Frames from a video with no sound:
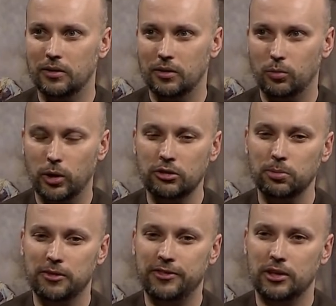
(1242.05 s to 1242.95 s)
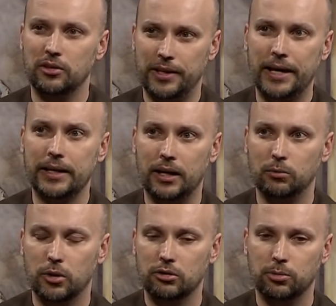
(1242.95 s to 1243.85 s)
Mm-hmm. Once we figure that
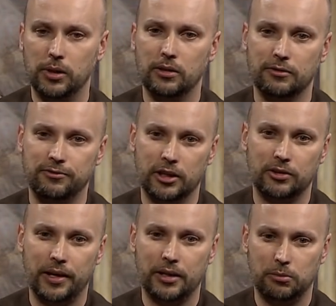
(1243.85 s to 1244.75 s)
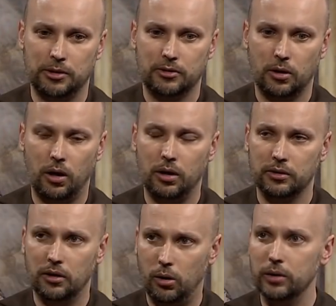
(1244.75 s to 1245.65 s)
out, once we figure out that we're
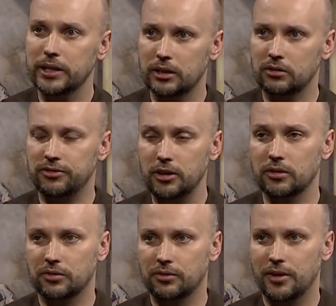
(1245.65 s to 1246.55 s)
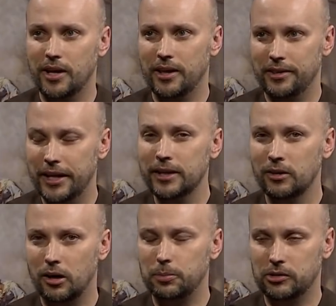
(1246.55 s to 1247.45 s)
called to holiness first, then
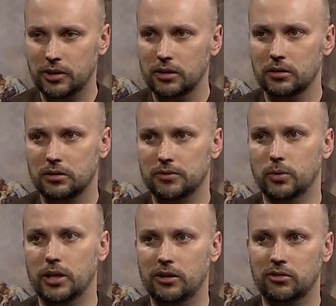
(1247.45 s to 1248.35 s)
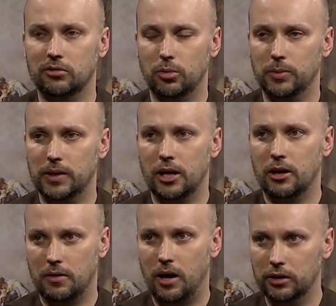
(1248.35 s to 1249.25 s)
our particular vocation will
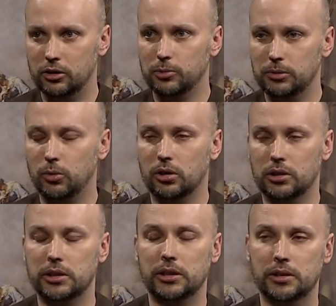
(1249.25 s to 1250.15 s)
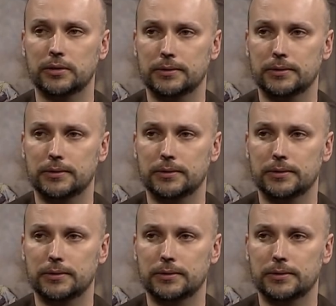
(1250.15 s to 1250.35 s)
become a little bit more clear.